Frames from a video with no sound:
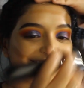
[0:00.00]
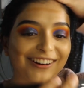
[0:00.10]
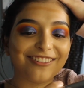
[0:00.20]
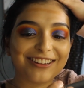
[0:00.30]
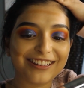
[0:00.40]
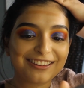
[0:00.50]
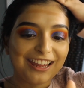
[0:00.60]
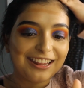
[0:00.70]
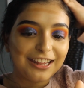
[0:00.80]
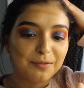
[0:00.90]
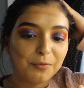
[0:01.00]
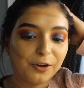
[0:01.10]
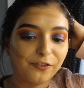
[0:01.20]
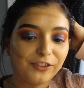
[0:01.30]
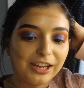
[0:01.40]
We're going to take the
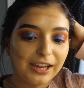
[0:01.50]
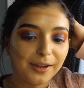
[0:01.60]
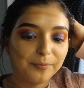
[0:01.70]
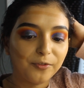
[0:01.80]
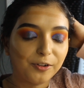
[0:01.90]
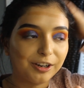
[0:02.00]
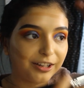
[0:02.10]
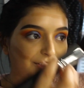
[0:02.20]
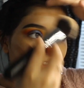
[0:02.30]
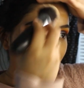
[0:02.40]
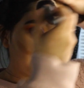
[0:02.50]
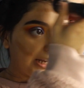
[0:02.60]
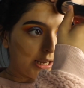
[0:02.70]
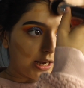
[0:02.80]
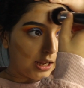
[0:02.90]
Morphe
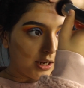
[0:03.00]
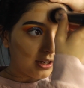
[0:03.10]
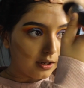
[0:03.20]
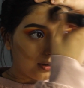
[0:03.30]
M439